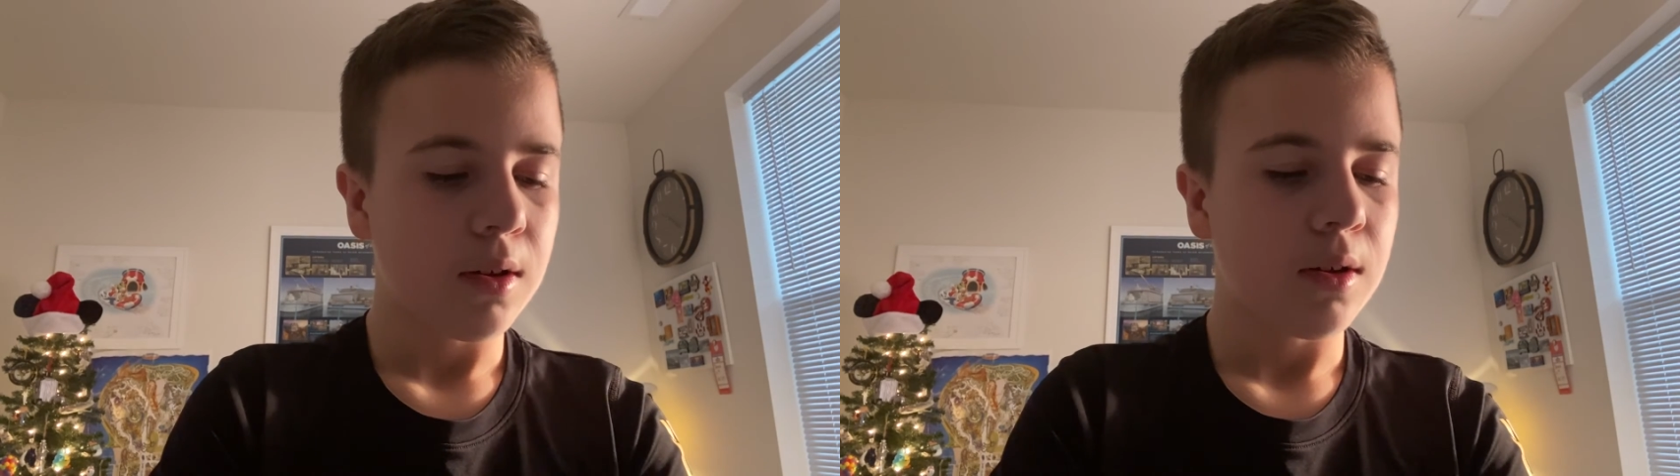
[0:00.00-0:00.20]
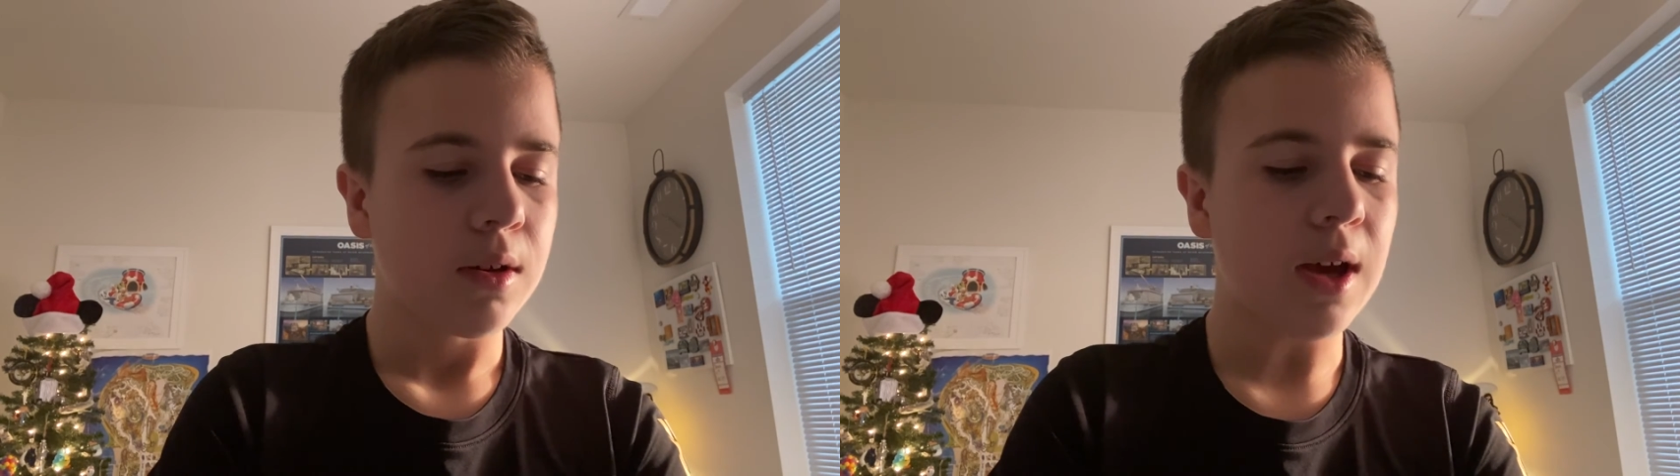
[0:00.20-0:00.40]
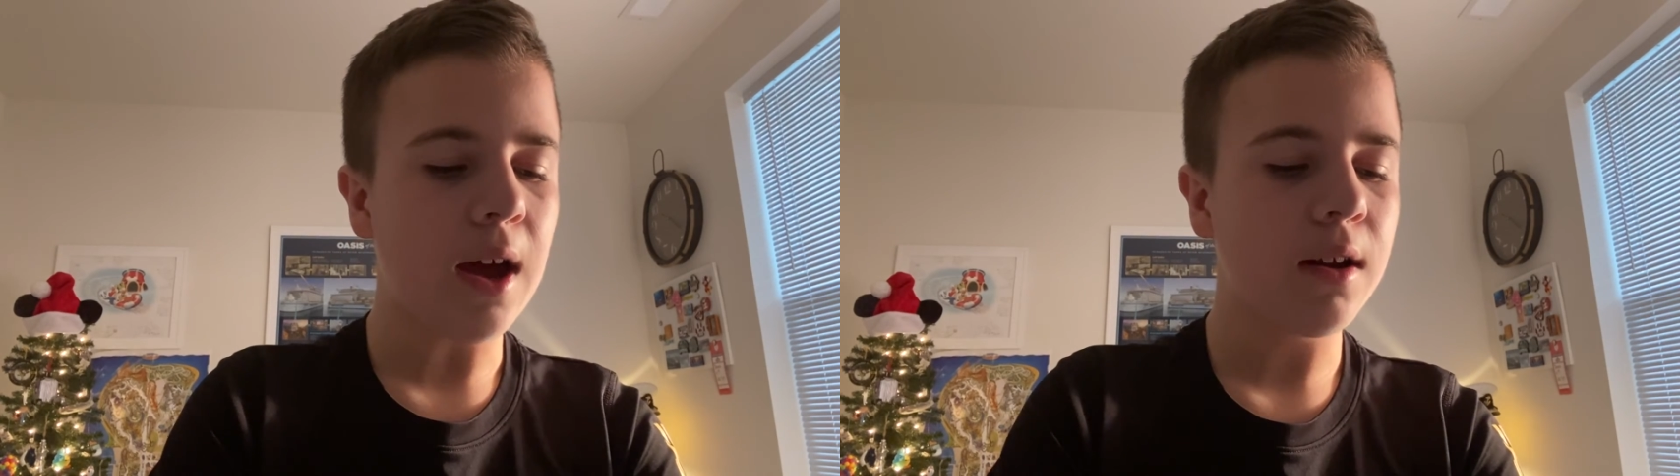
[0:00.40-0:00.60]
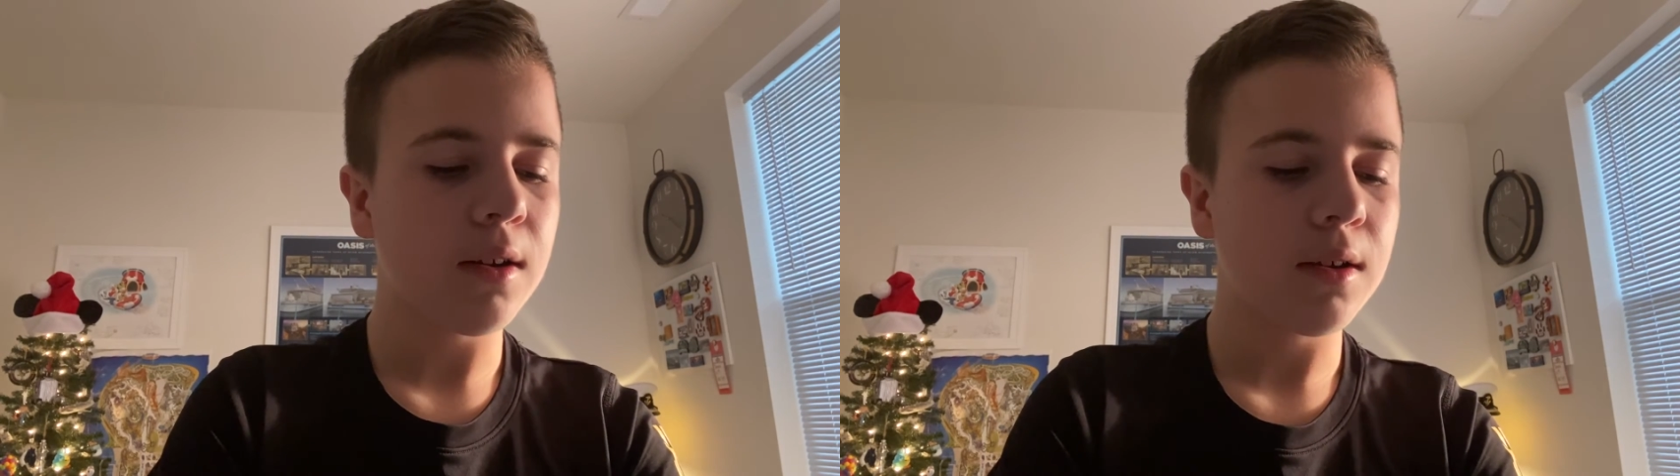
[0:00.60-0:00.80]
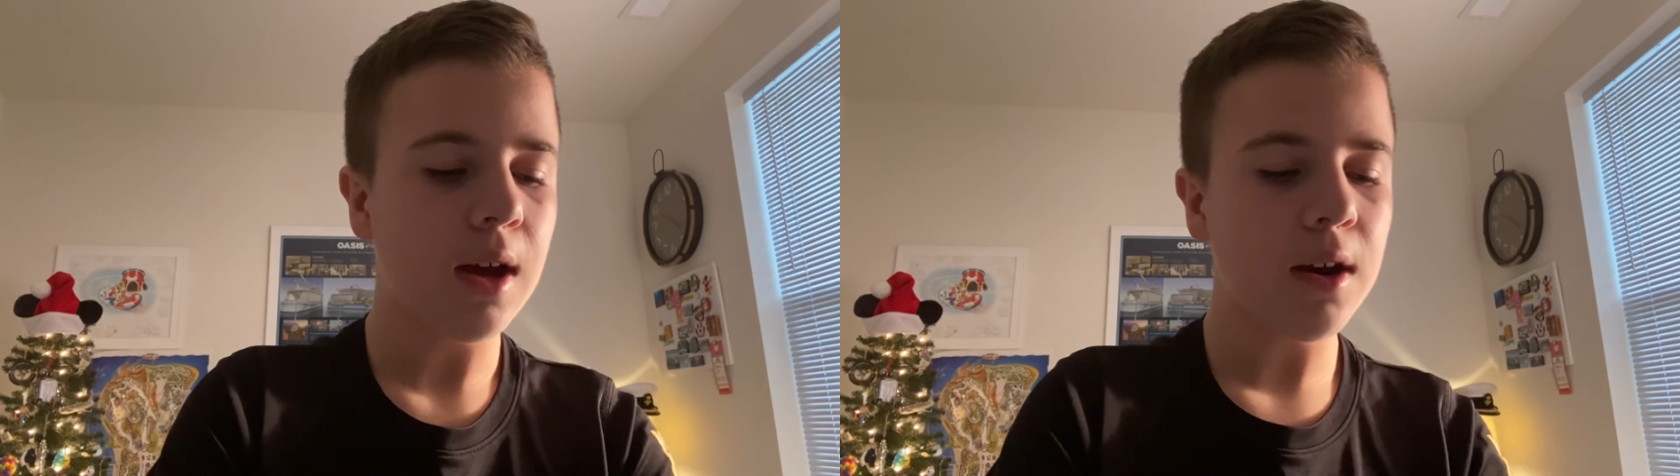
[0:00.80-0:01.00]

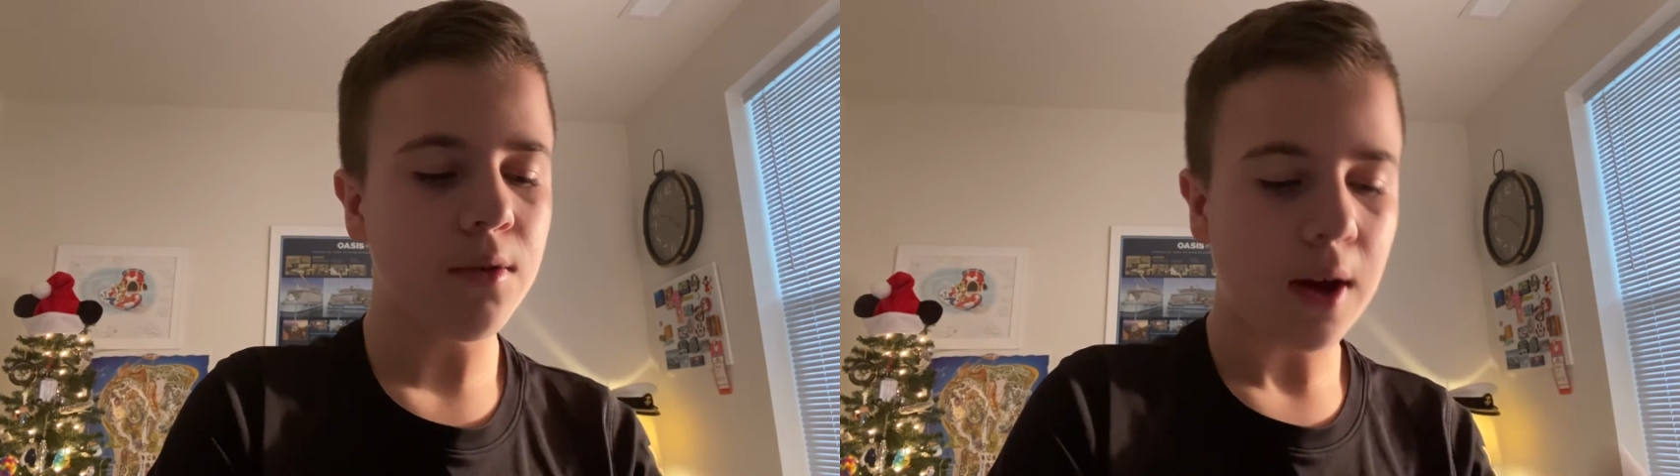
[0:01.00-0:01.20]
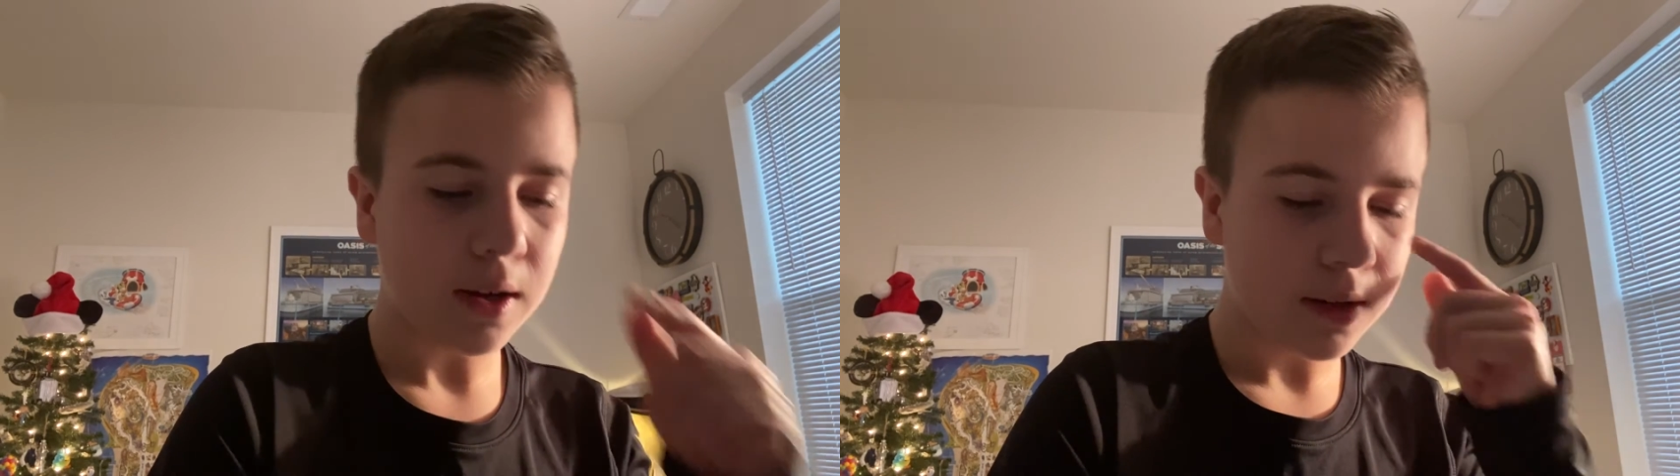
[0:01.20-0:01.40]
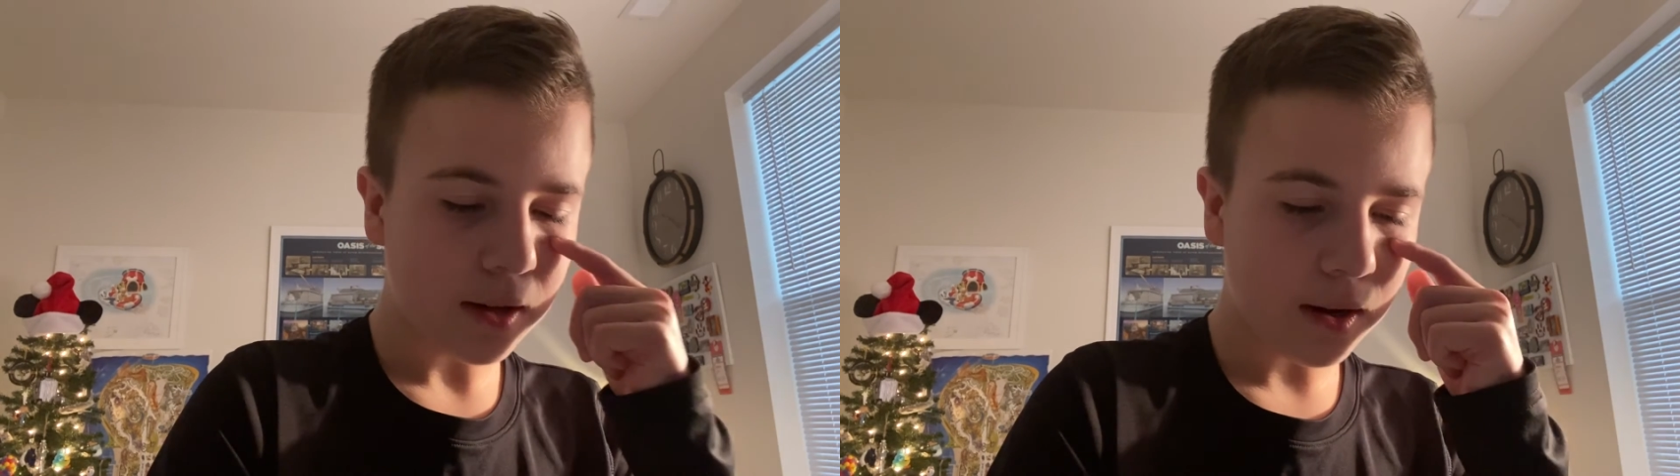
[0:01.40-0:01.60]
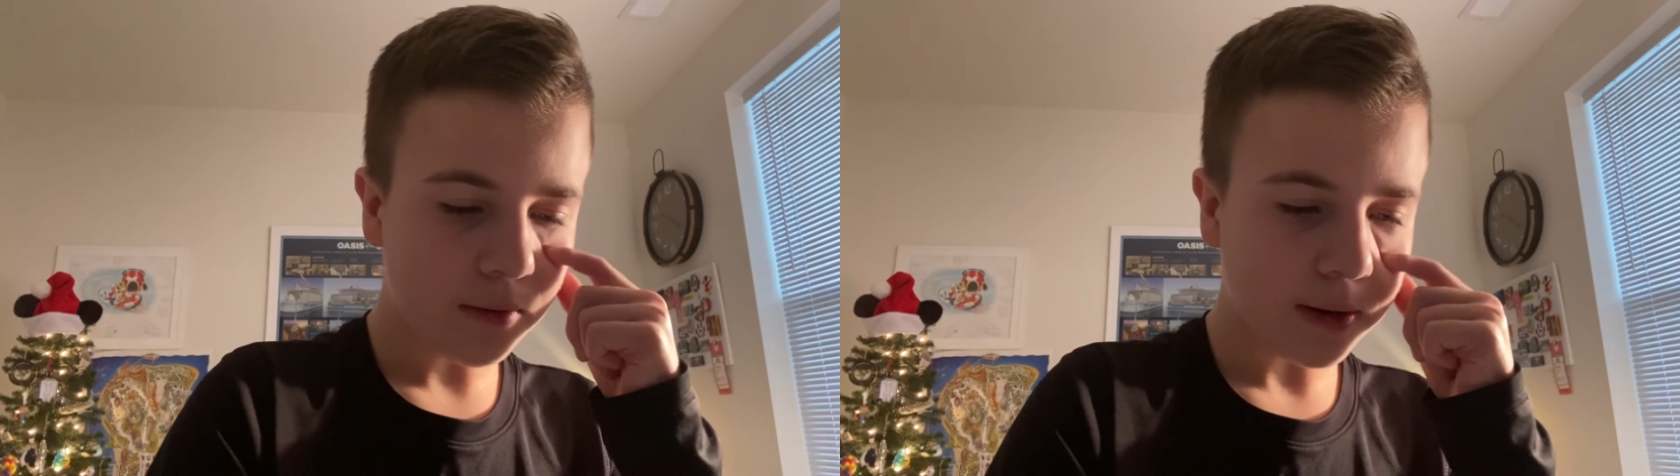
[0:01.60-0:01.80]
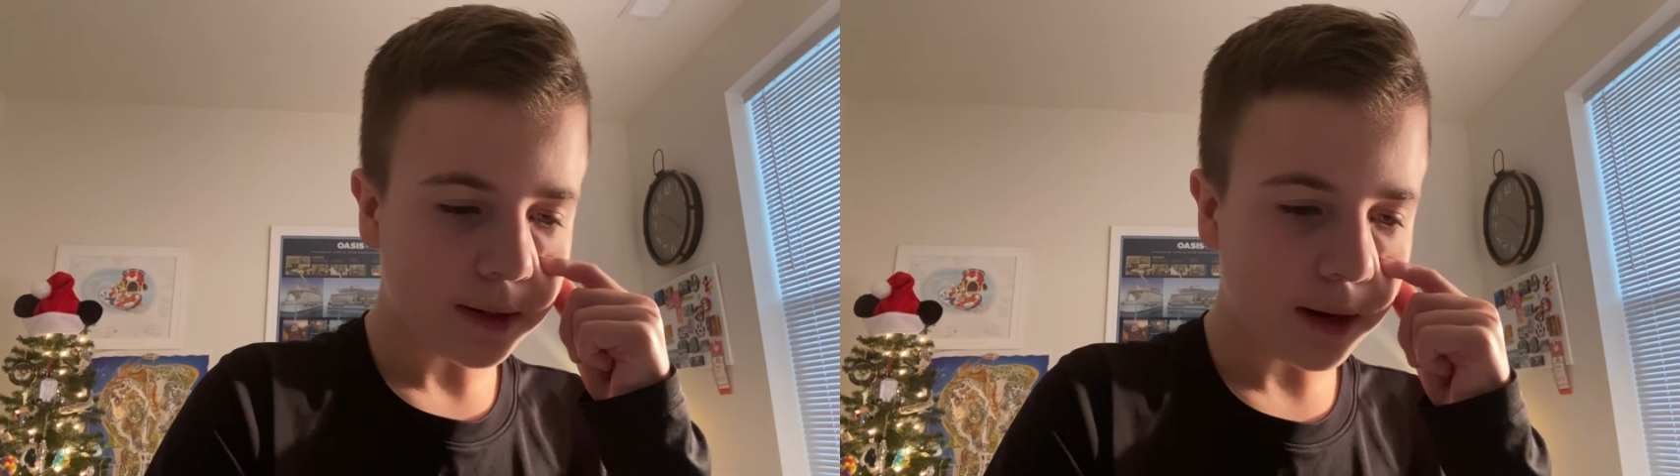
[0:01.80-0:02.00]

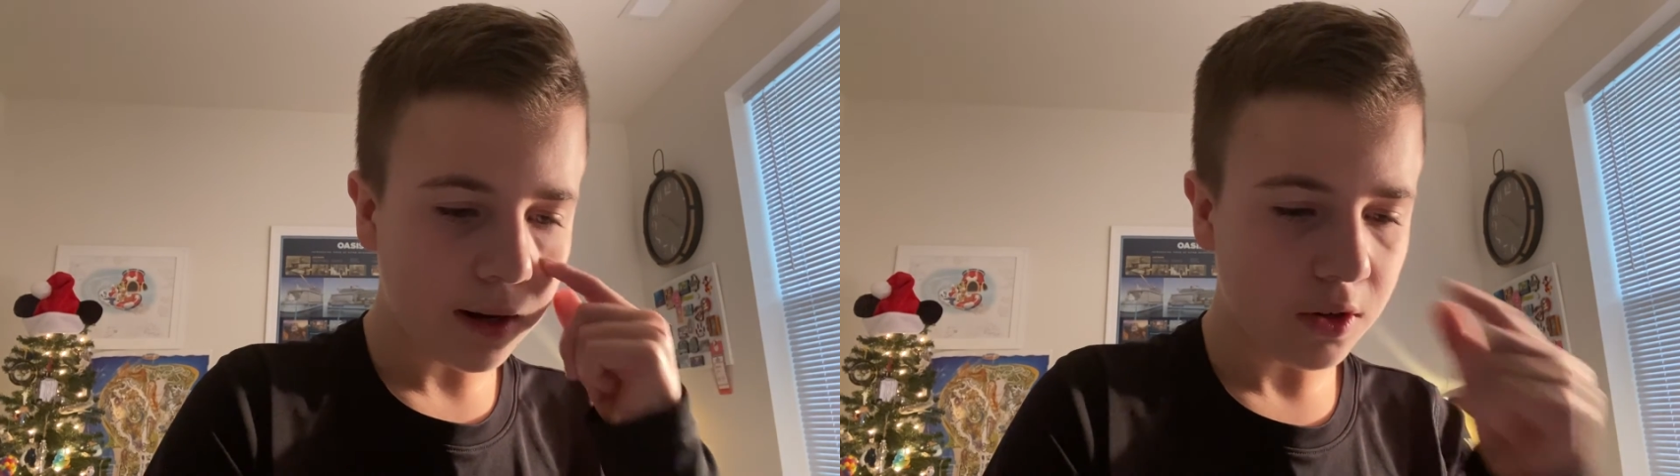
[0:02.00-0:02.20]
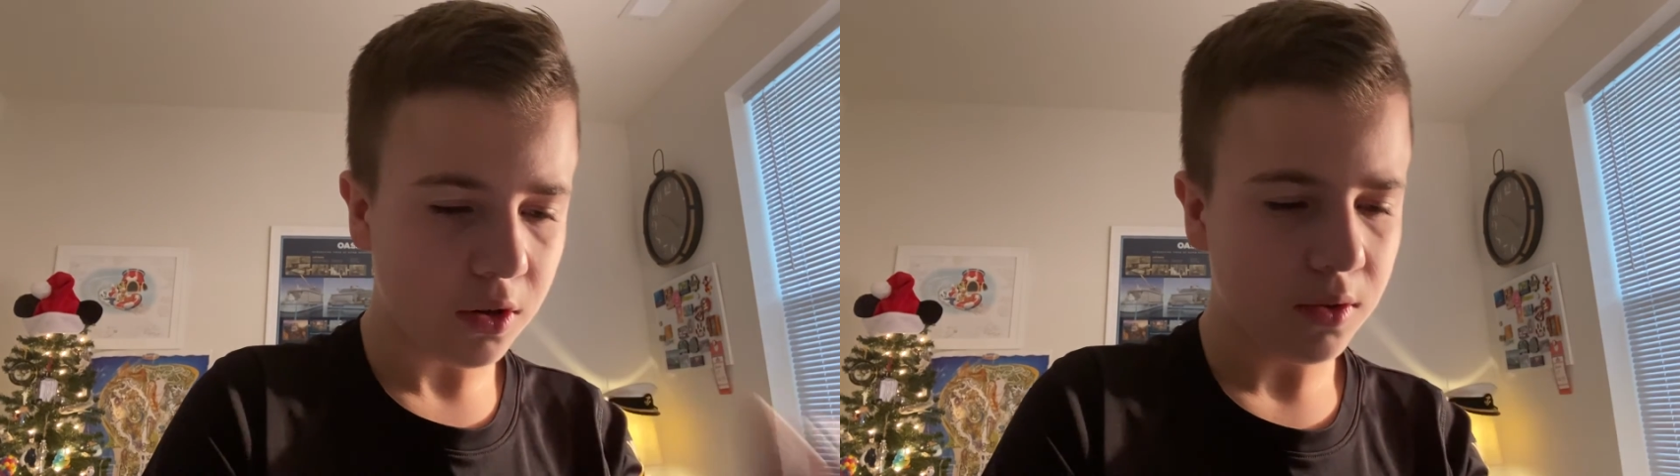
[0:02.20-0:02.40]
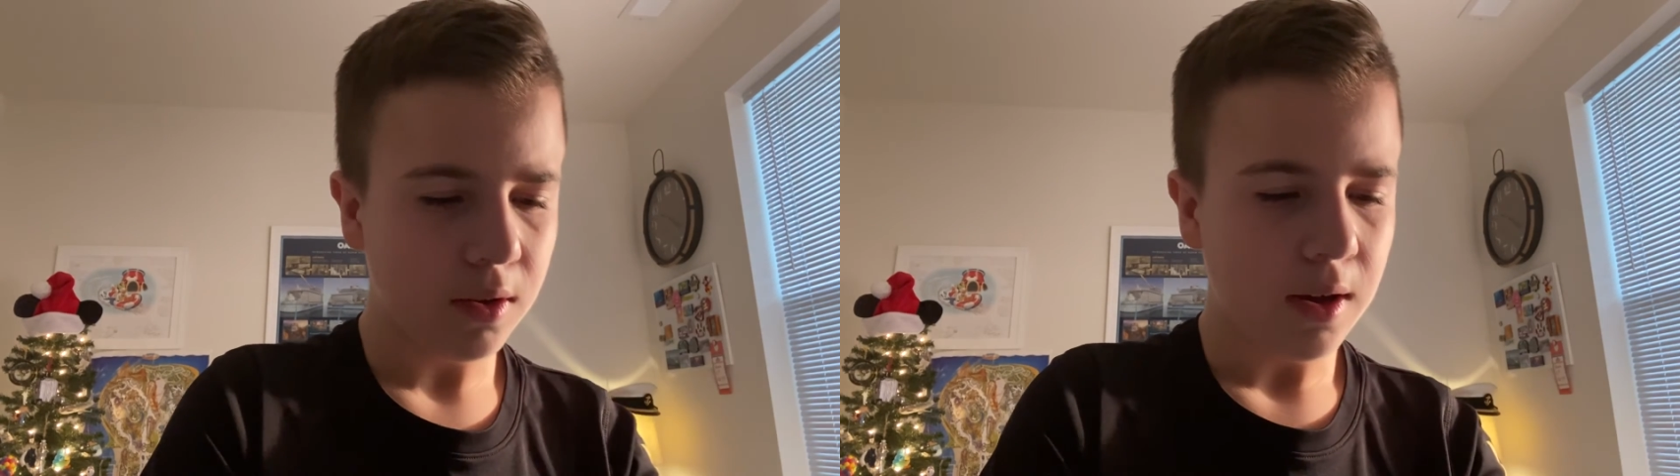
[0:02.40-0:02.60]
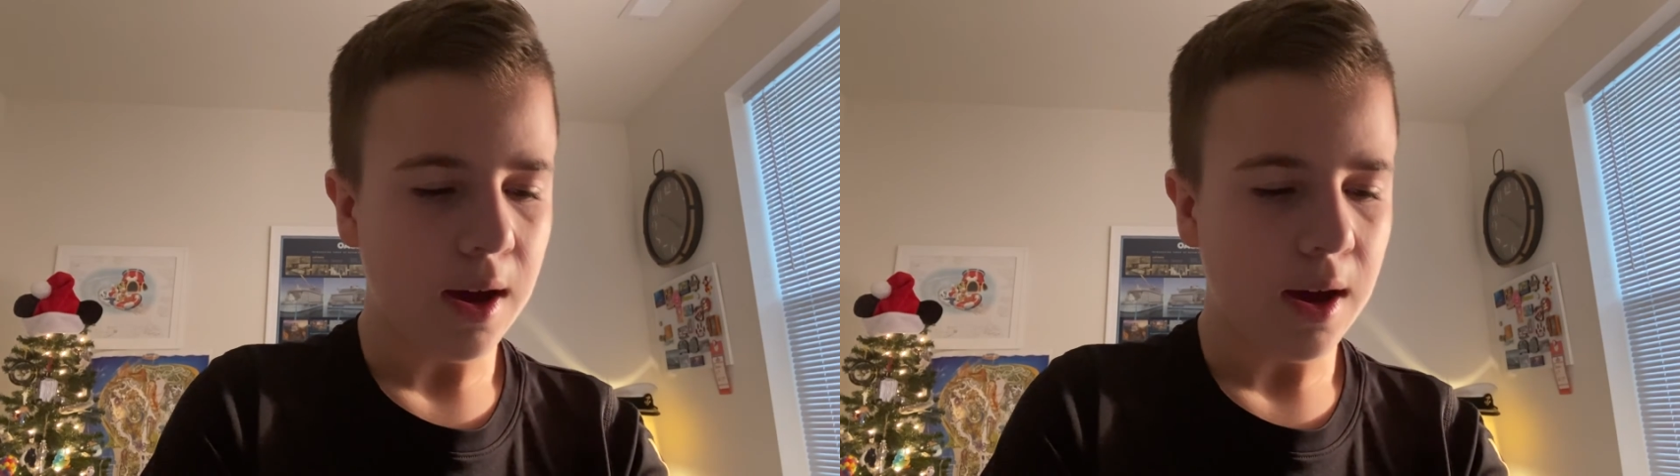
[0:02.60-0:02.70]
Cadillac Diner